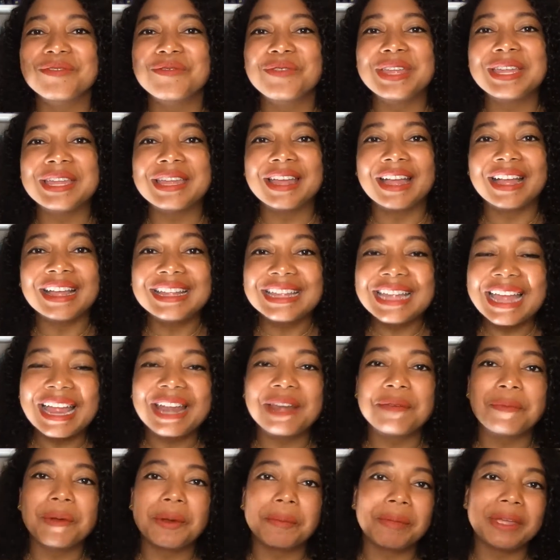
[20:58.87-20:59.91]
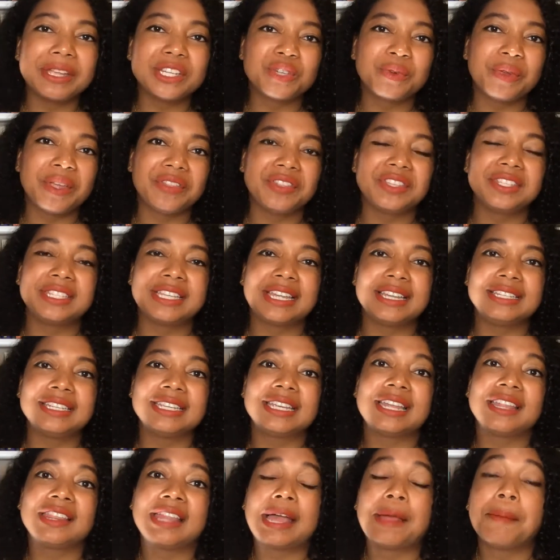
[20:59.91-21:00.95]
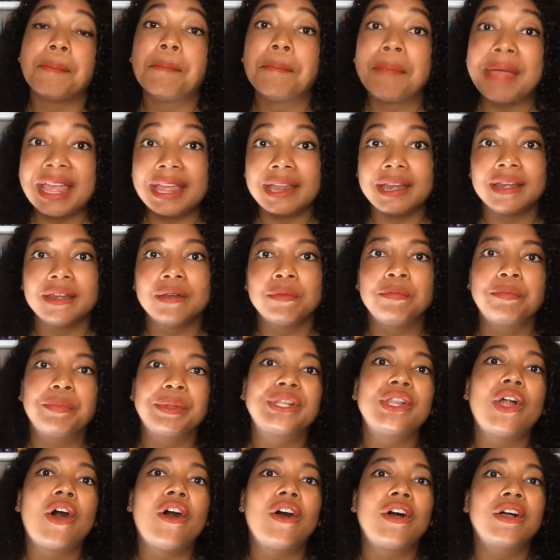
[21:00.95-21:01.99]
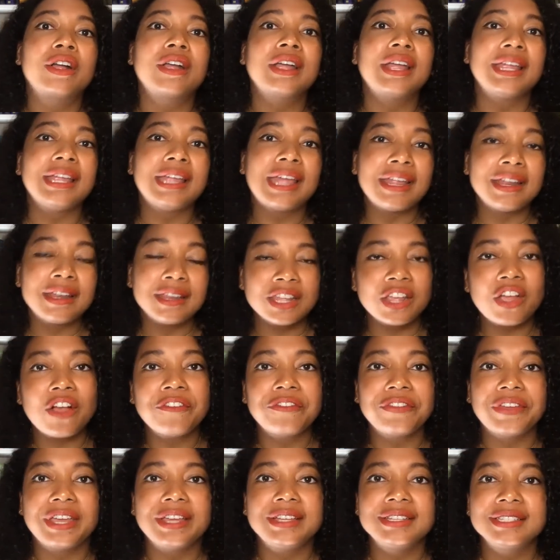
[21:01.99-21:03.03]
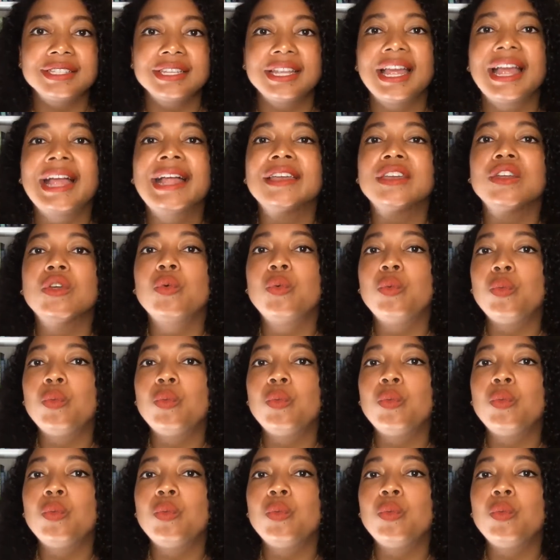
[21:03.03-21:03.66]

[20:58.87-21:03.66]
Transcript: we again perpetuate this idea that men belong in the office and